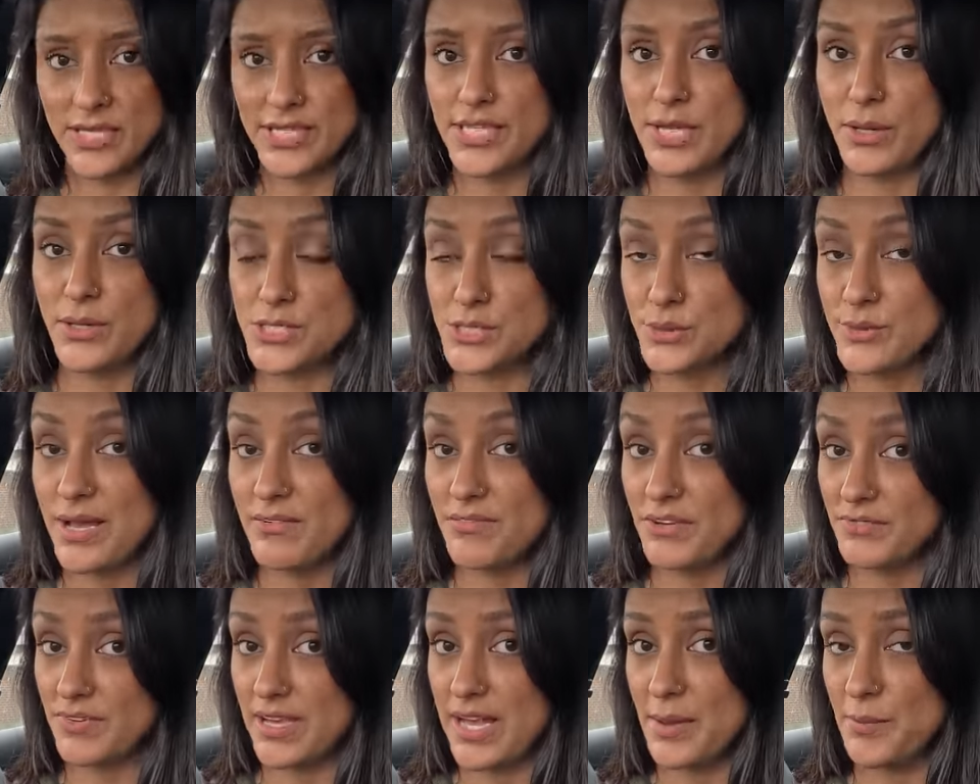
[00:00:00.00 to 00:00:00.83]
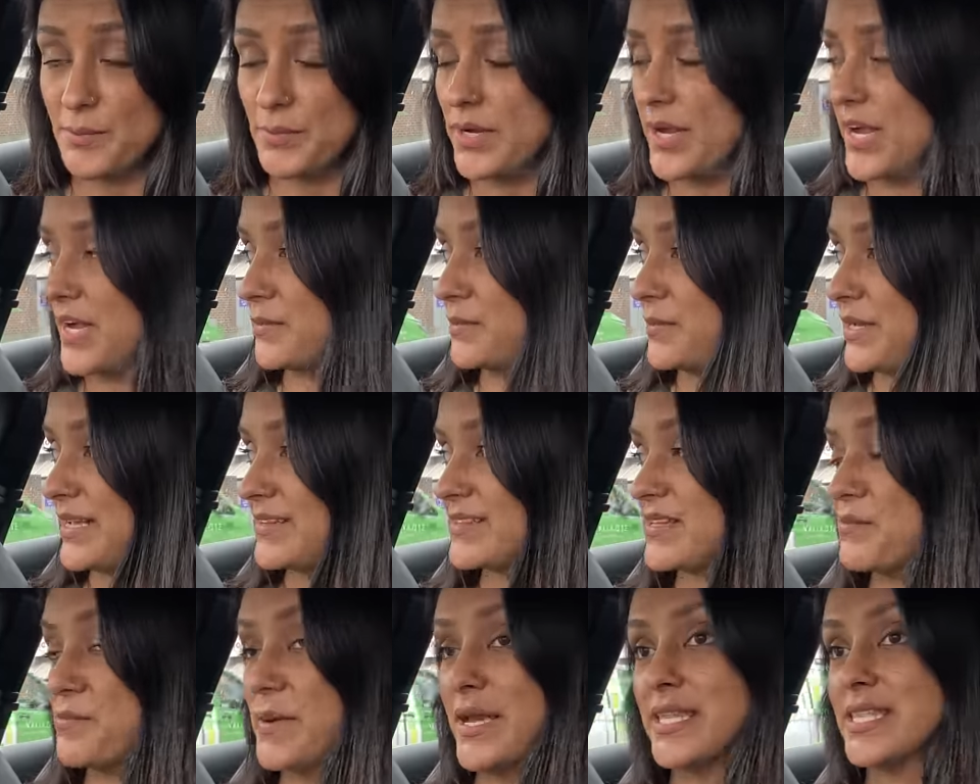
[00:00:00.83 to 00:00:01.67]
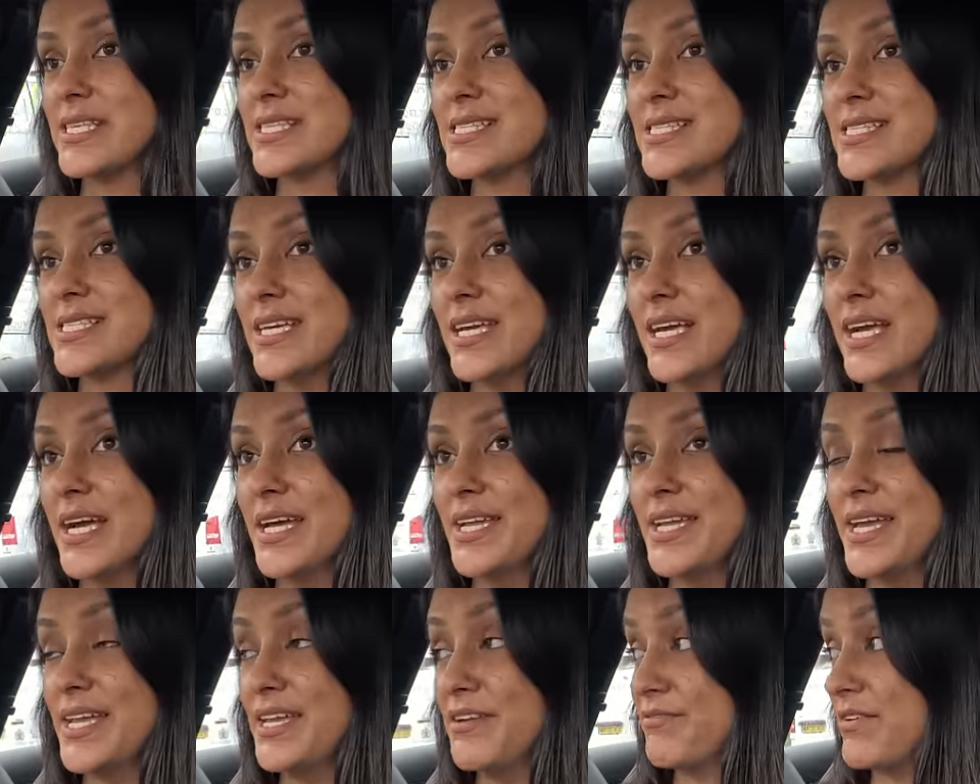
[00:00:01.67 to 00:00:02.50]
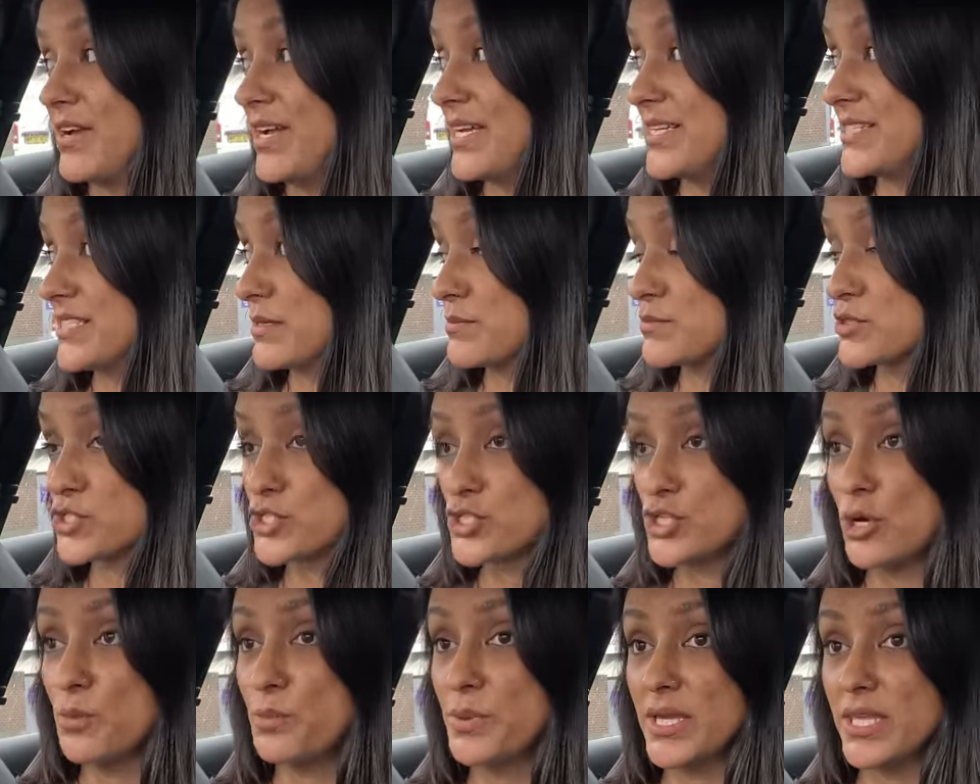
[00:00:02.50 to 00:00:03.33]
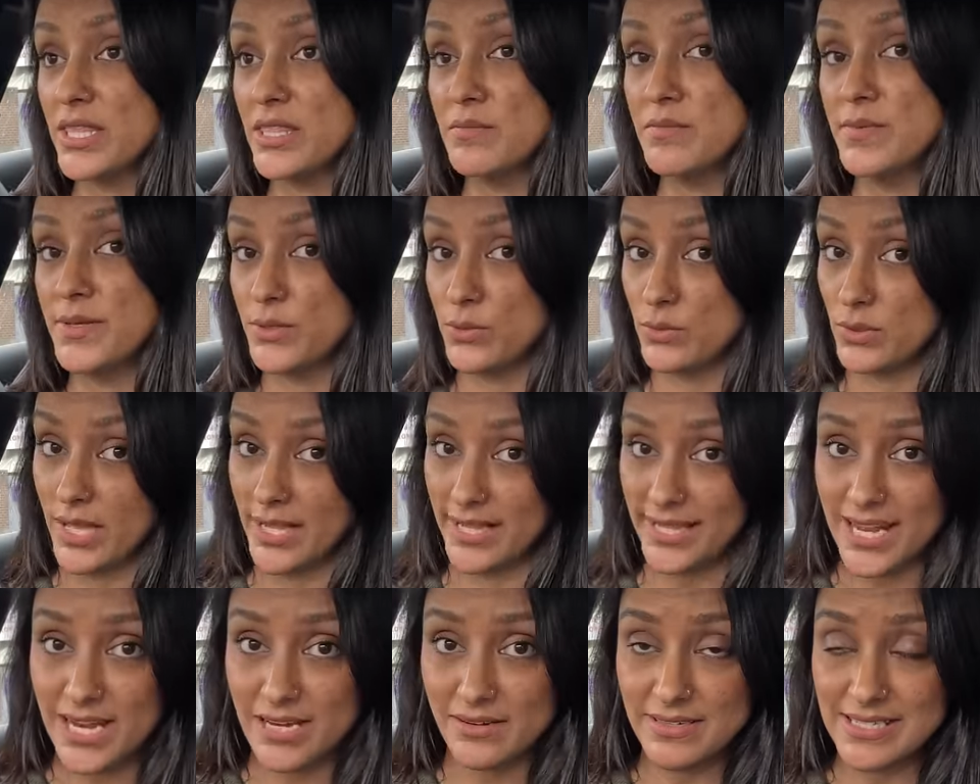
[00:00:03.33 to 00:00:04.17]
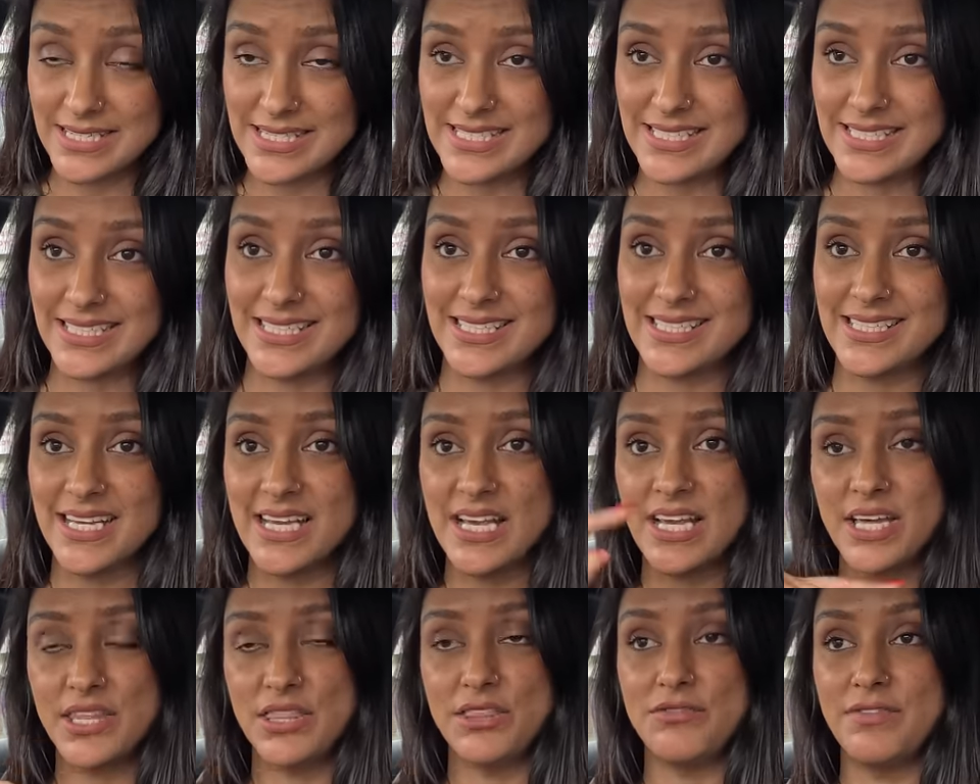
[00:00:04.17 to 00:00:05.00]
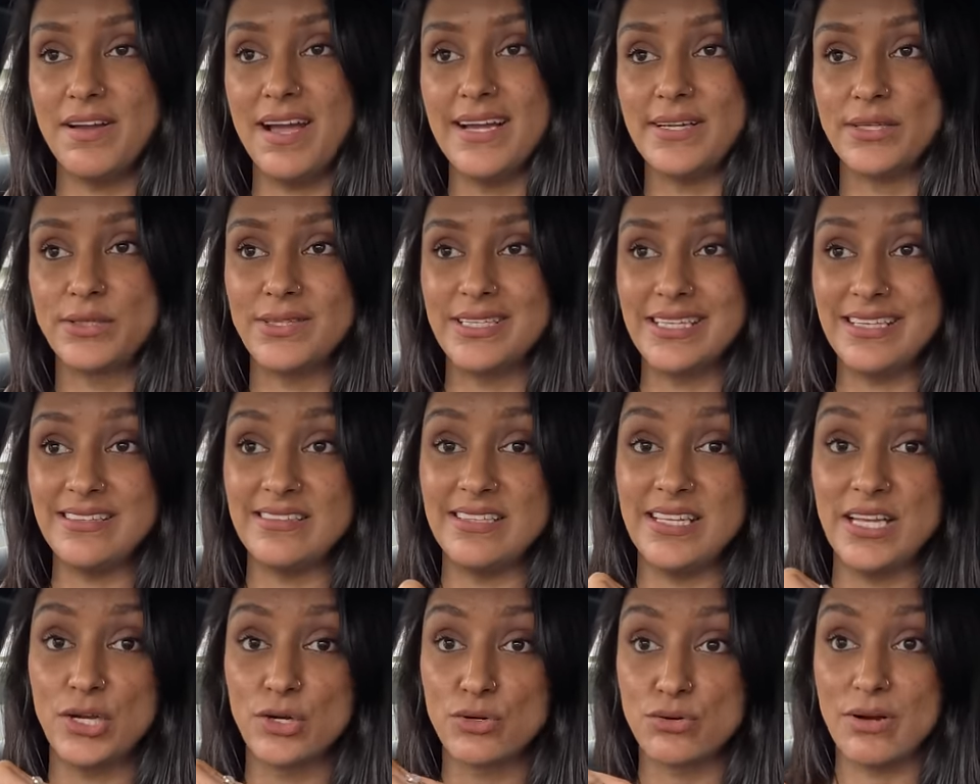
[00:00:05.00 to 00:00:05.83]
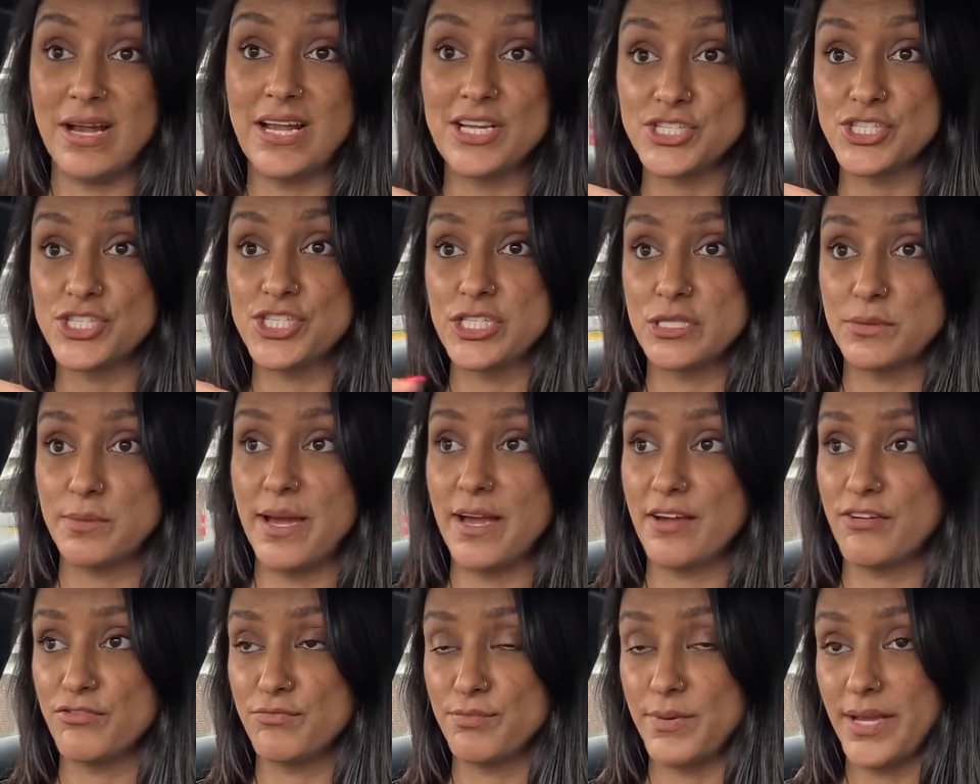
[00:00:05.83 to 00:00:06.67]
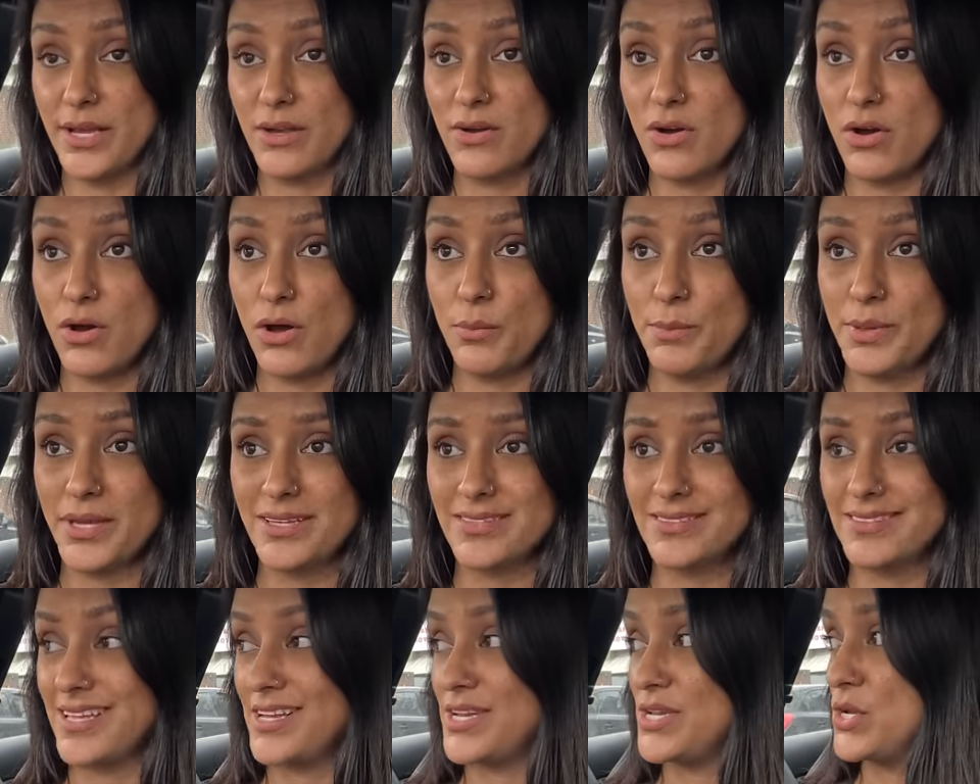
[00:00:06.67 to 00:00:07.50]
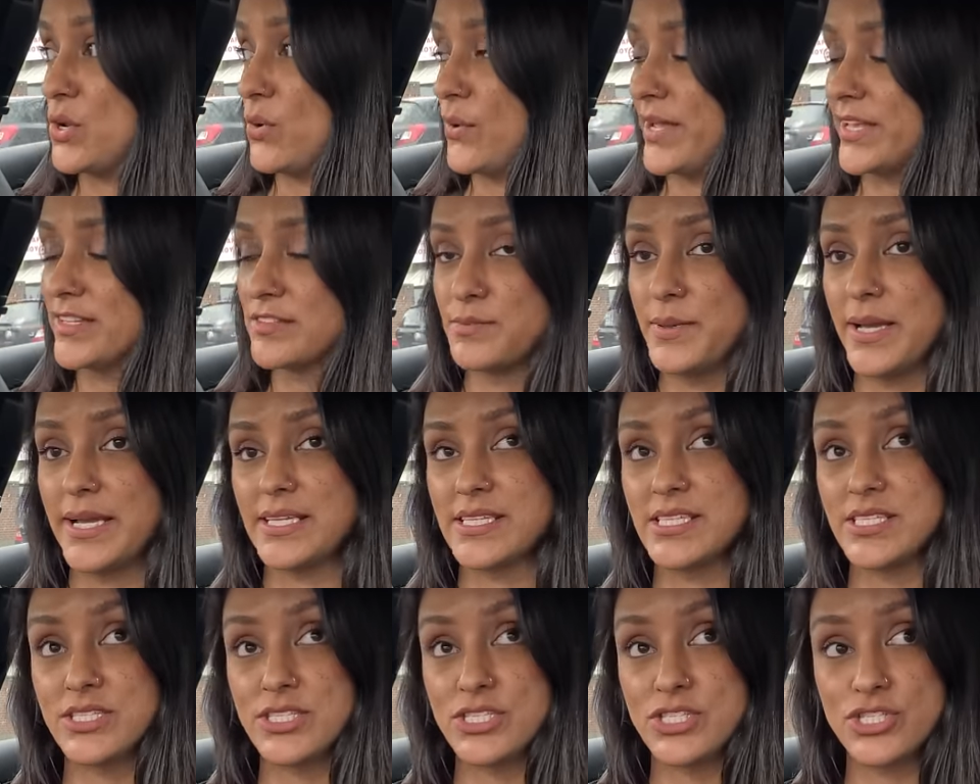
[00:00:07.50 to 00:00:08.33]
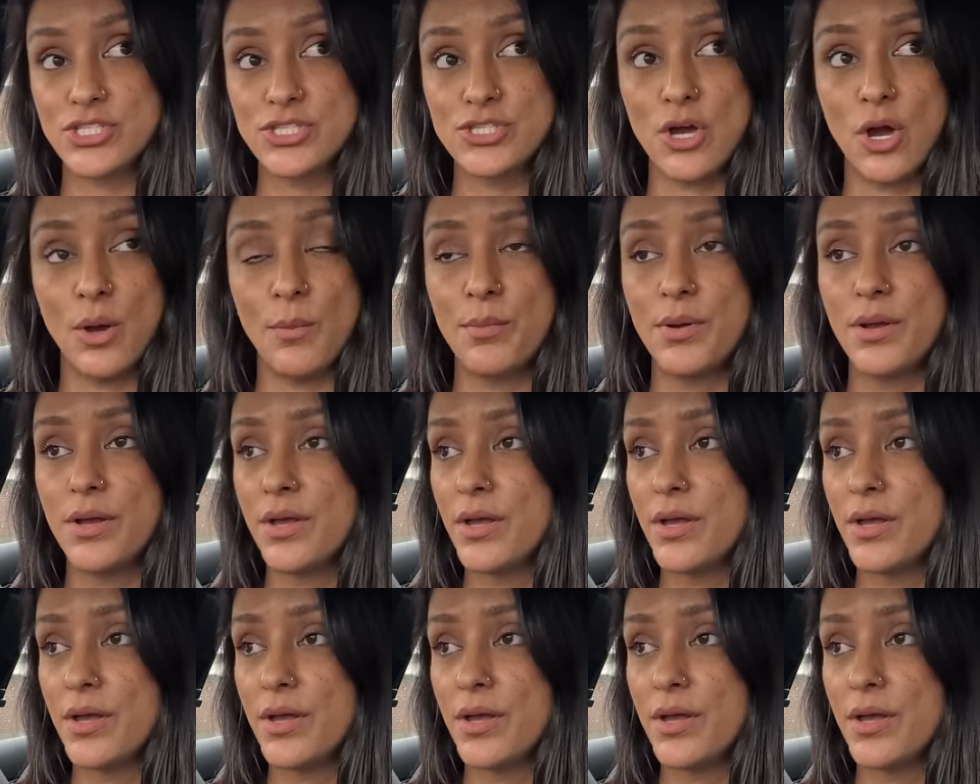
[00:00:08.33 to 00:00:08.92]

Now I do have a van behind me as I make this turn and if I end up stopping in the middle like Erin did, the van could easily crash into the back of my car because they're not expecting to stop.